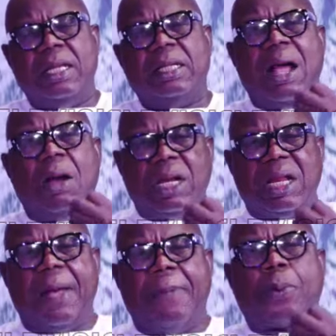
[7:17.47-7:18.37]
that
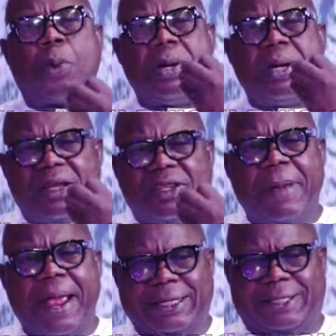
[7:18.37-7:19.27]
whatever
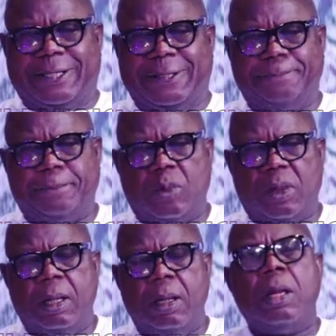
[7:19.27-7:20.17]
pronouncement,
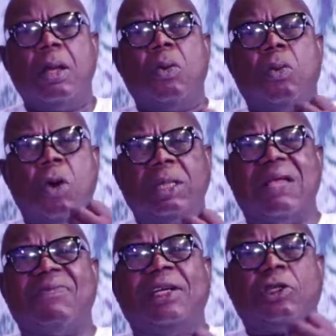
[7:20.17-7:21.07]

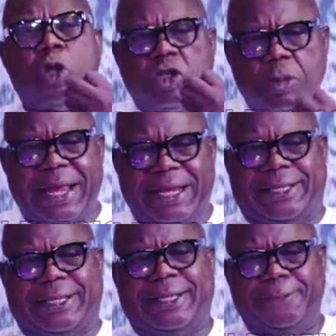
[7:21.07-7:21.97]
whatever
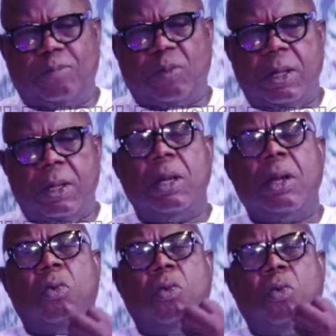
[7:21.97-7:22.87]
judgment,
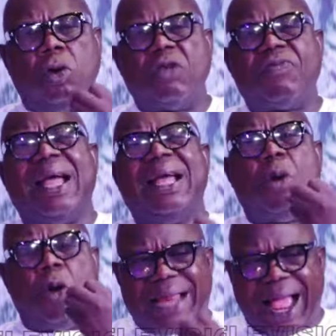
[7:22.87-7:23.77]
whatever
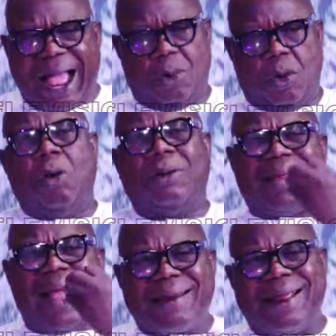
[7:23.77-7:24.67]
order or
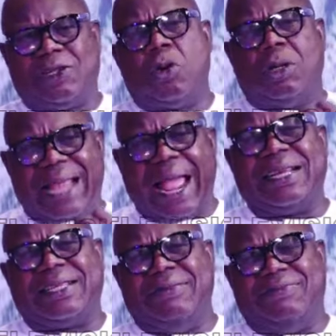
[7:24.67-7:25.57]
direction or
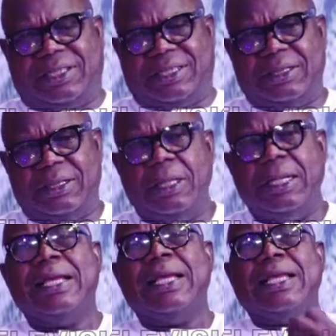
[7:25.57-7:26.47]
directives
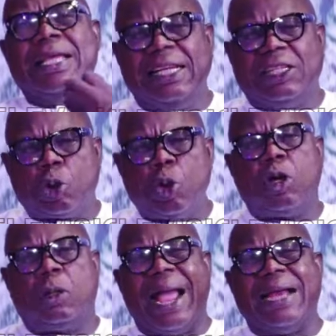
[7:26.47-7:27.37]

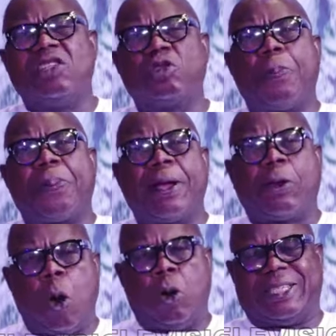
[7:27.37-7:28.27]
issued by the Supreme
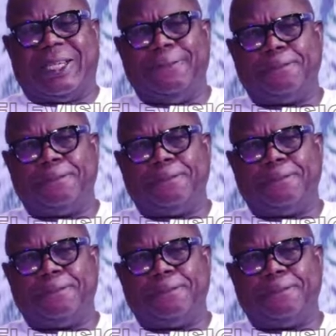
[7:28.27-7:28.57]
Court,